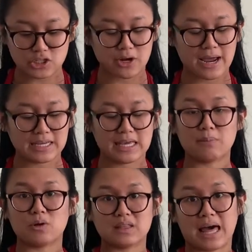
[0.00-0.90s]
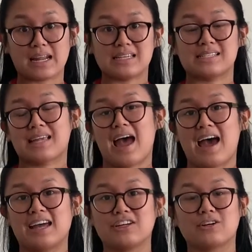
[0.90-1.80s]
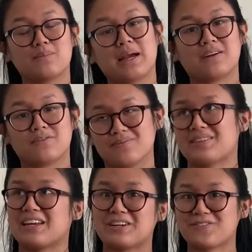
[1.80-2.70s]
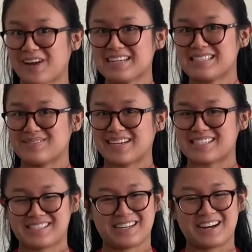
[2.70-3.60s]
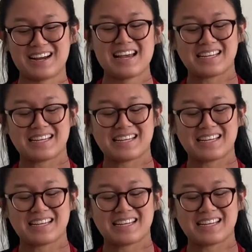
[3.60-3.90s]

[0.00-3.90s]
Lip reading: try to keep your lettuce and your rice mixture